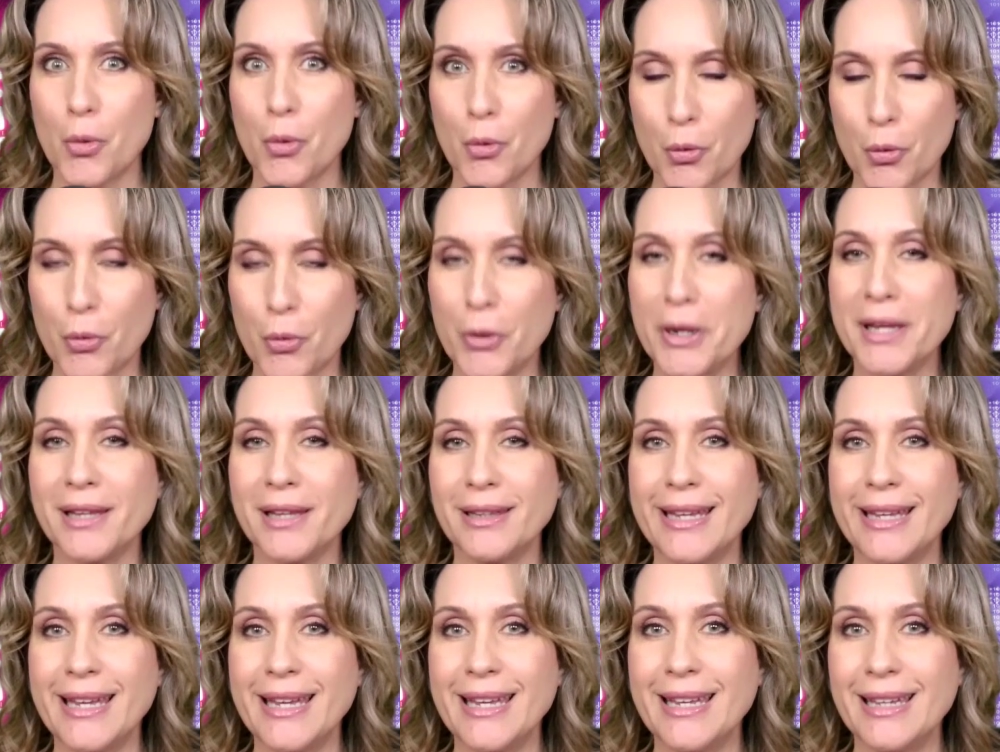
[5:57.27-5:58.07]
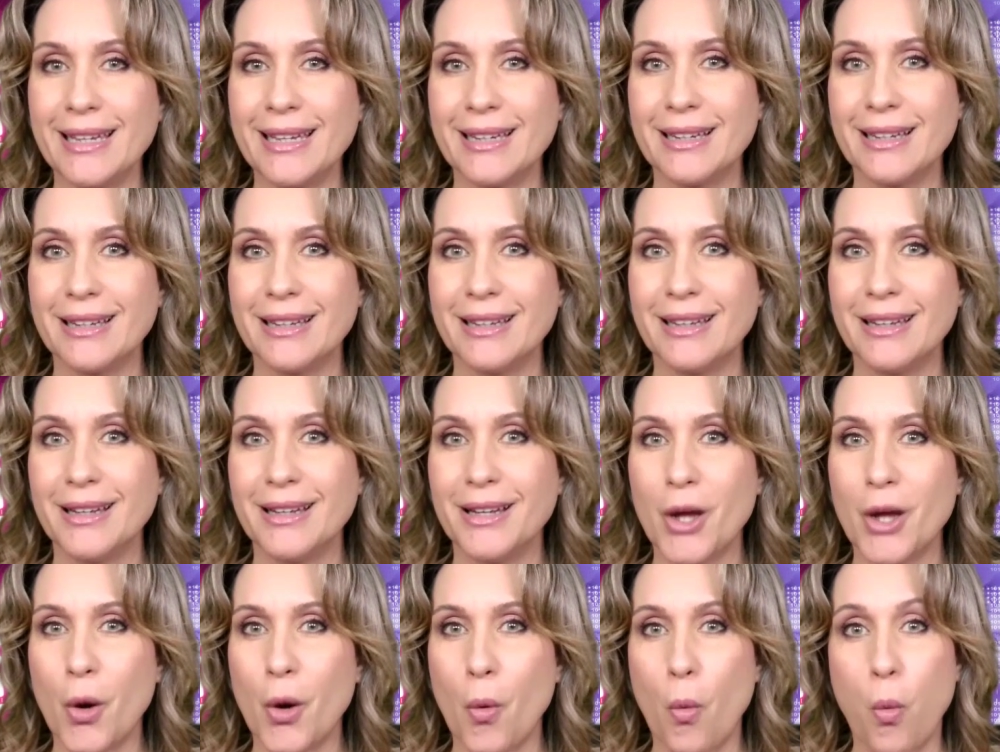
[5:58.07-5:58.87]
Really?
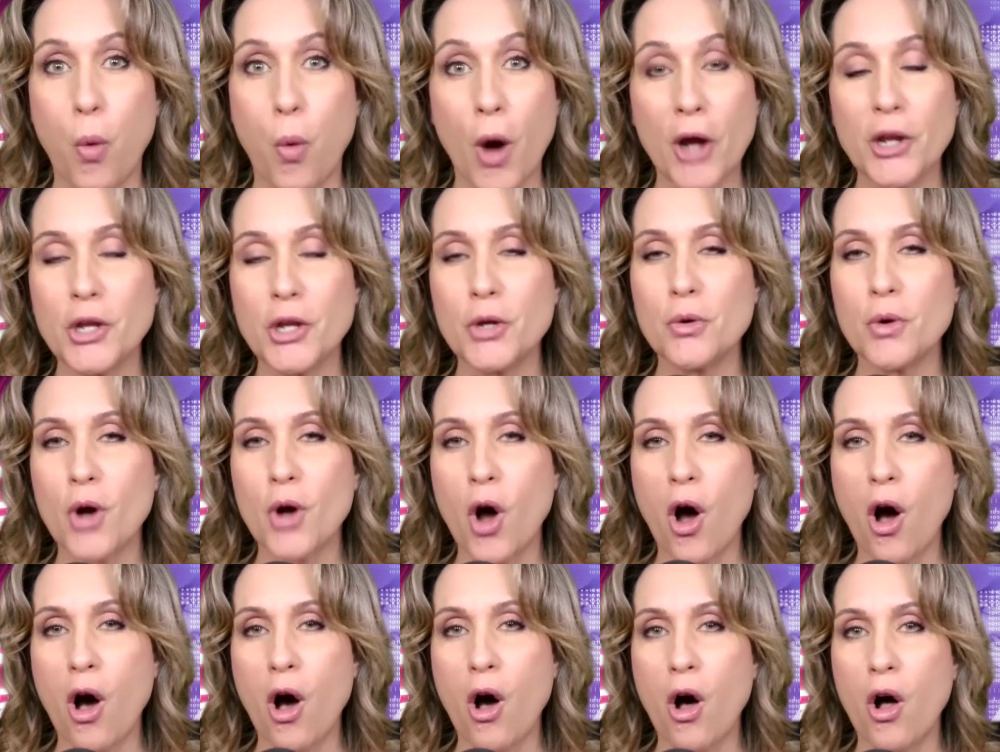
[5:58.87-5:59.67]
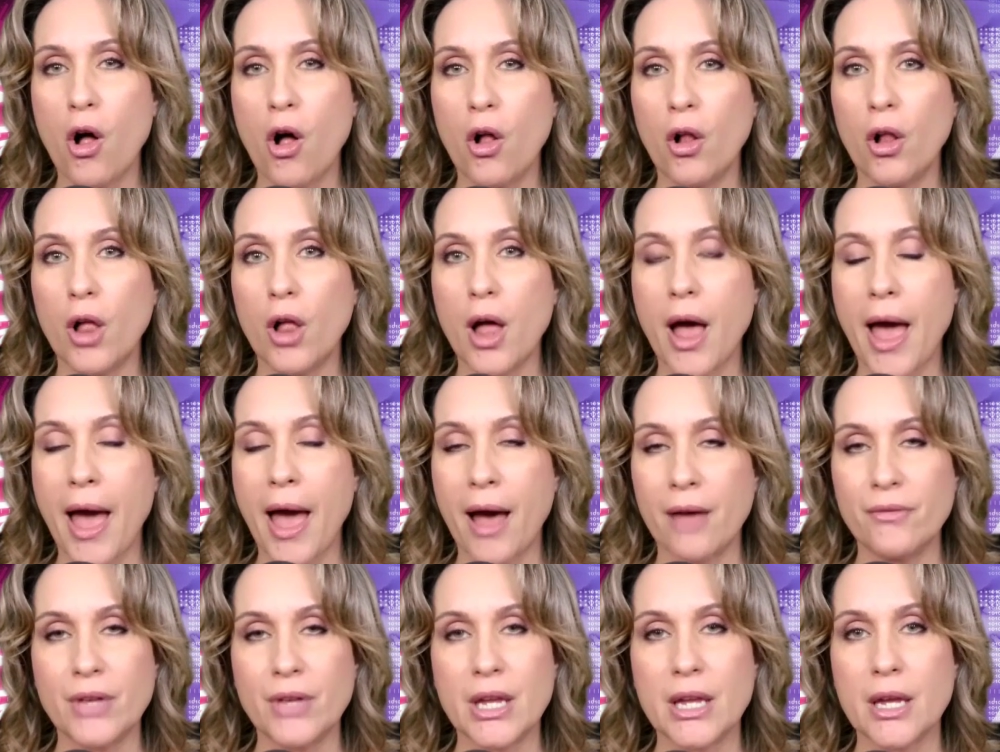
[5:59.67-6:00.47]
What do you call
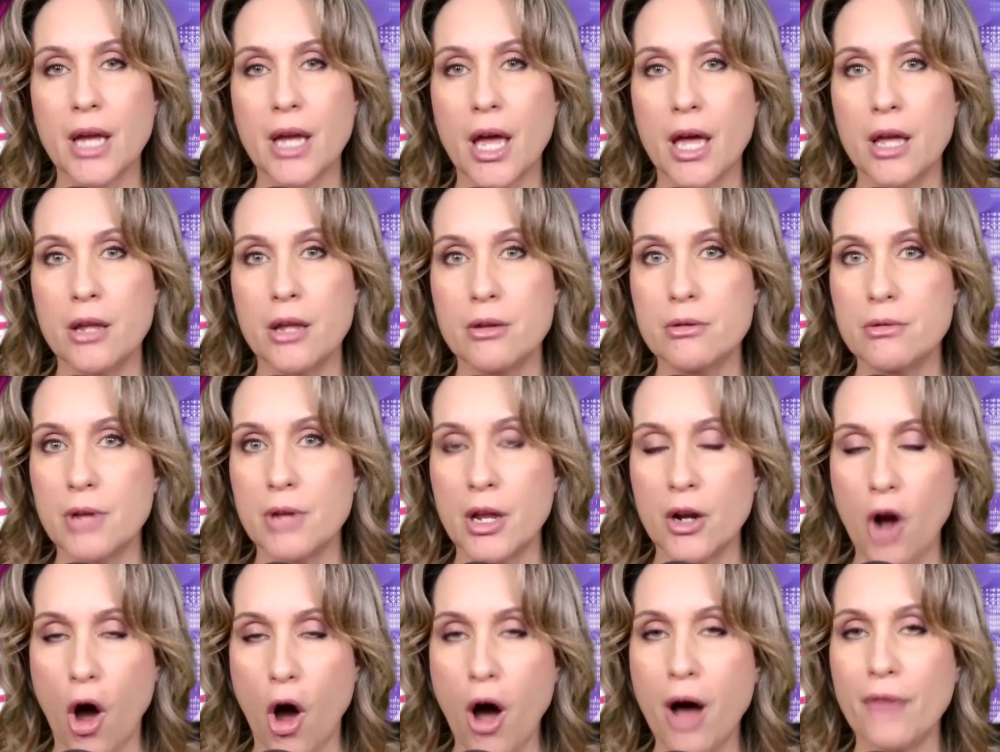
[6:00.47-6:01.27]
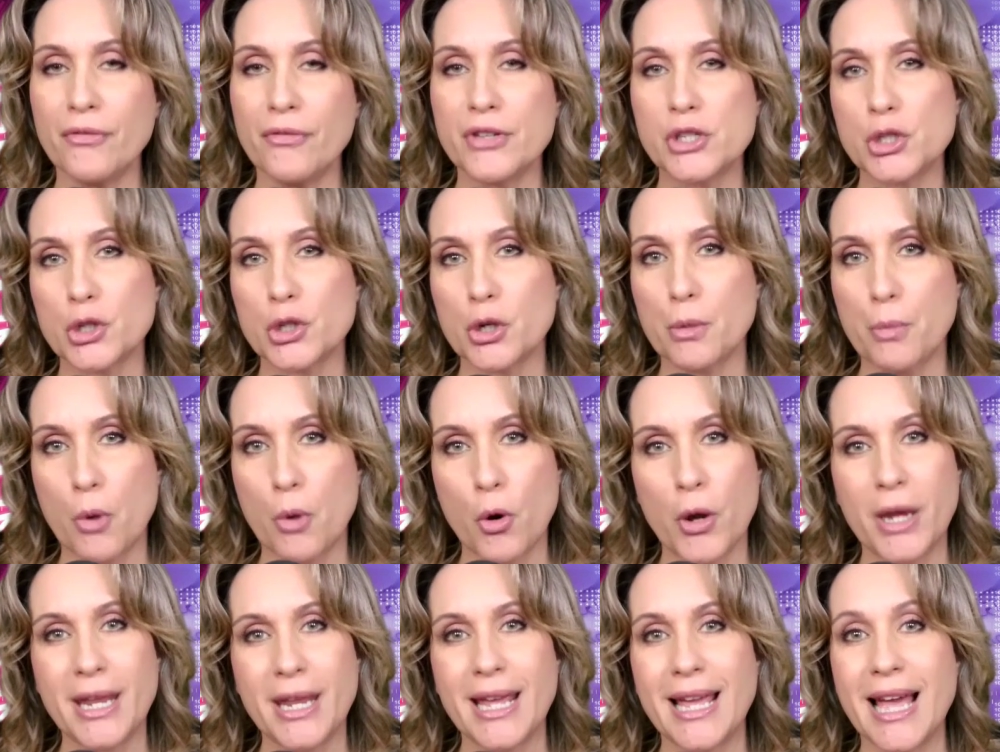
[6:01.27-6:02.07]
having an officer
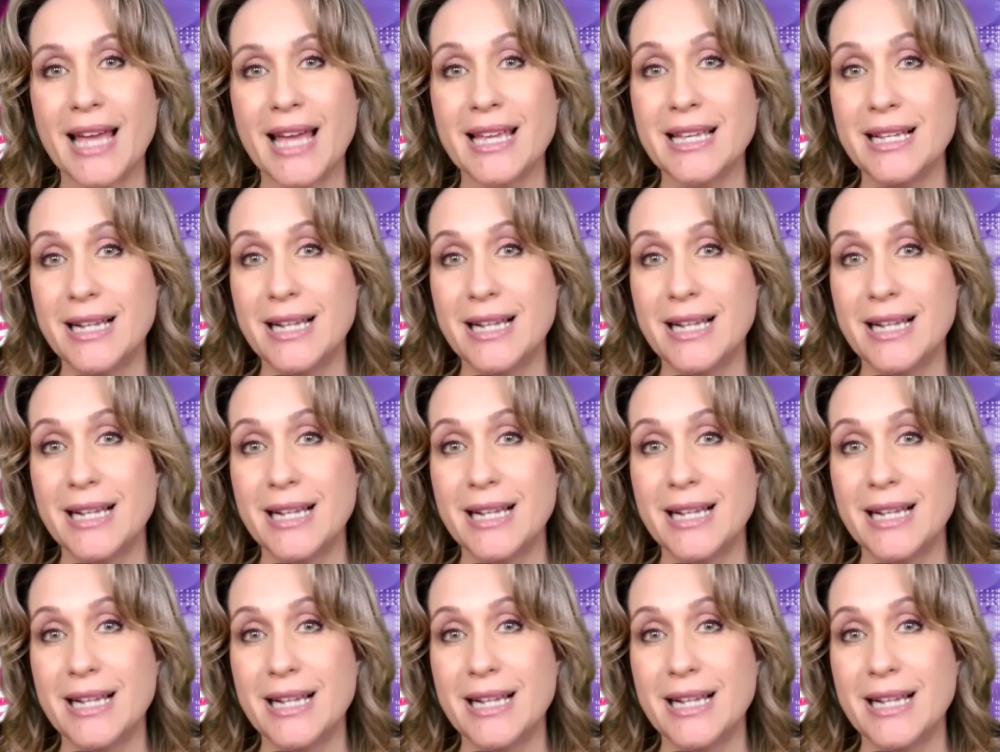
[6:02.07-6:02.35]
pointing a